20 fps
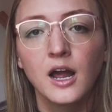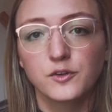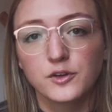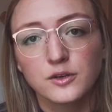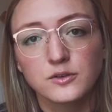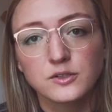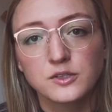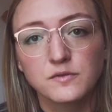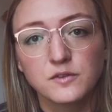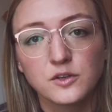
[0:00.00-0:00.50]
For
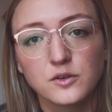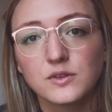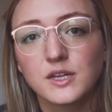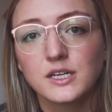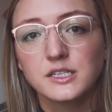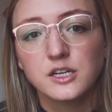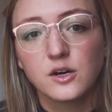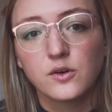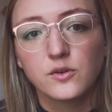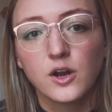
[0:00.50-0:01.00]
those of you
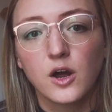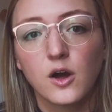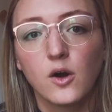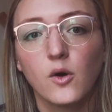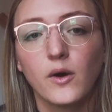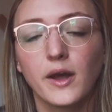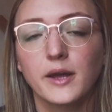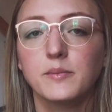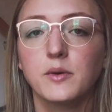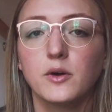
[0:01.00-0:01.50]
that don't
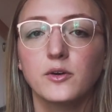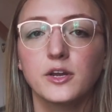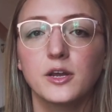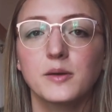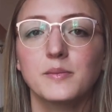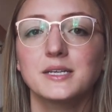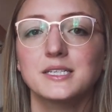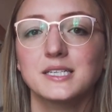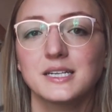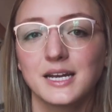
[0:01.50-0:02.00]
know,
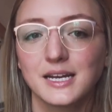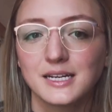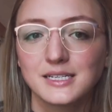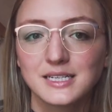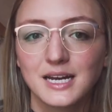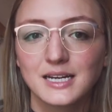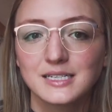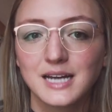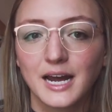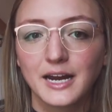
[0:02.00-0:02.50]
Imodium is an
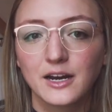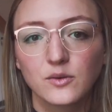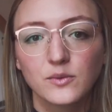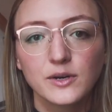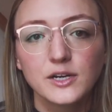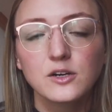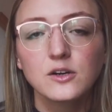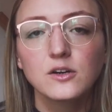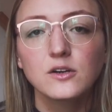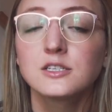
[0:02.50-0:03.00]

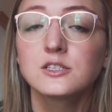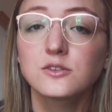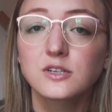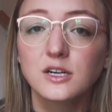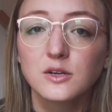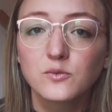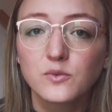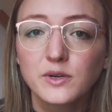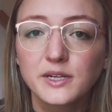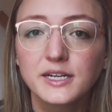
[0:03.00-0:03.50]
anti-diarrheal, so it
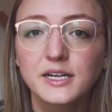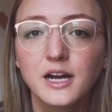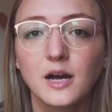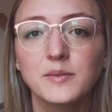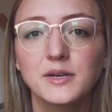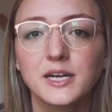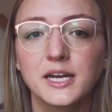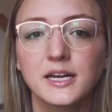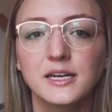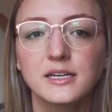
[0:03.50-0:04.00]
can really come
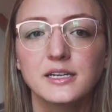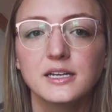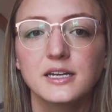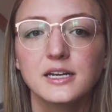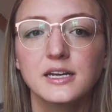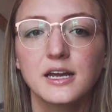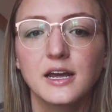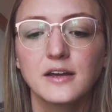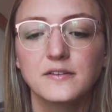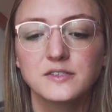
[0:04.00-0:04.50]
in
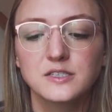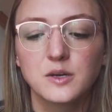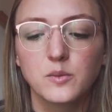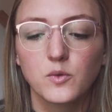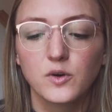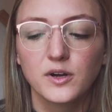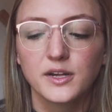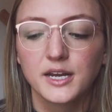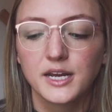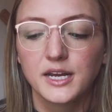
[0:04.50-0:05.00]
handy if
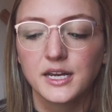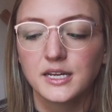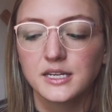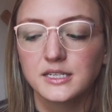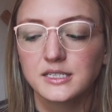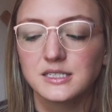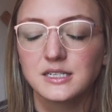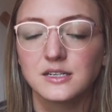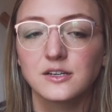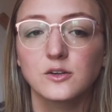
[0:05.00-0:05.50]
someone
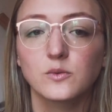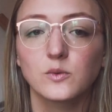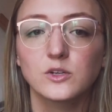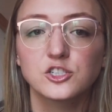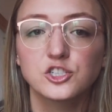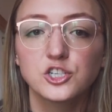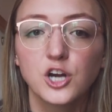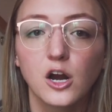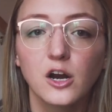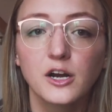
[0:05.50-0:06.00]
is dealing with
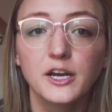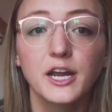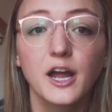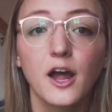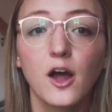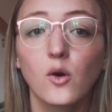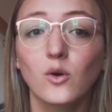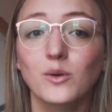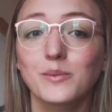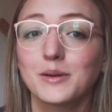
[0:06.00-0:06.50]

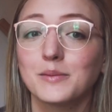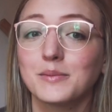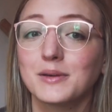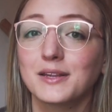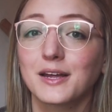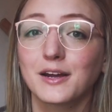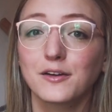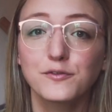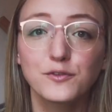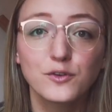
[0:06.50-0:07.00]
giardia or maybe
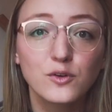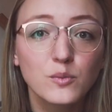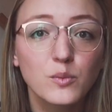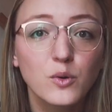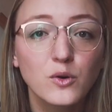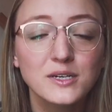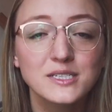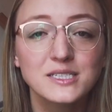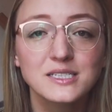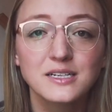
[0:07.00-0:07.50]
like food
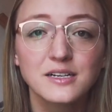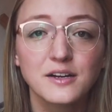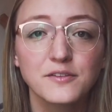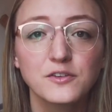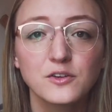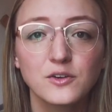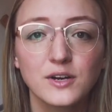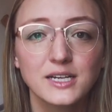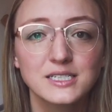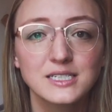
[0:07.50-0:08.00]
poisoning a
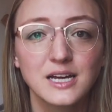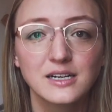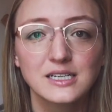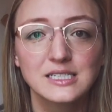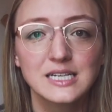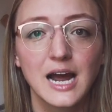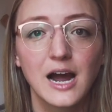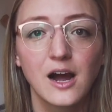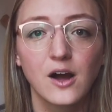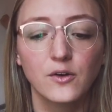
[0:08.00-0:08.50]
few days out of
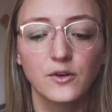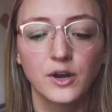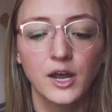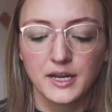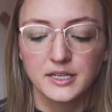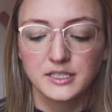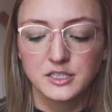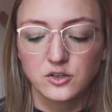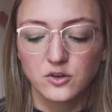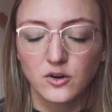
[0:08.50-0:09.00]
town.
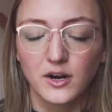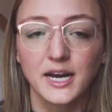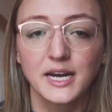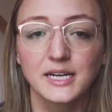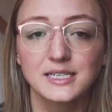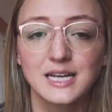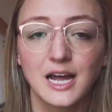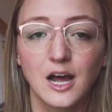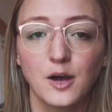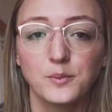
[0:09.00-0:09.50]
It's
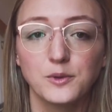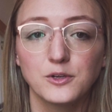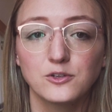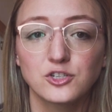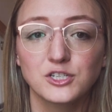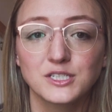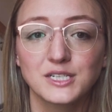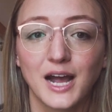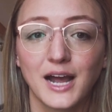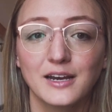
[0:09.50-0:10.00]
great to help you
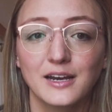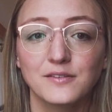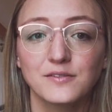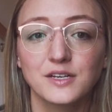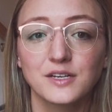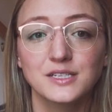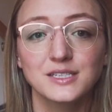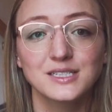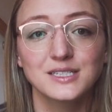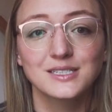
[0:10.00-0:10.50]
just kind
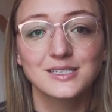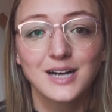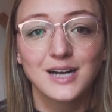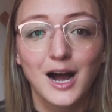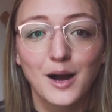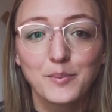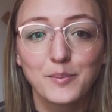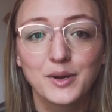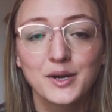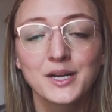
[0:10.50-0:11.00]
of
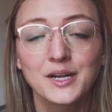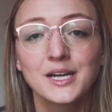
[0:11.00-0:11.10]
stop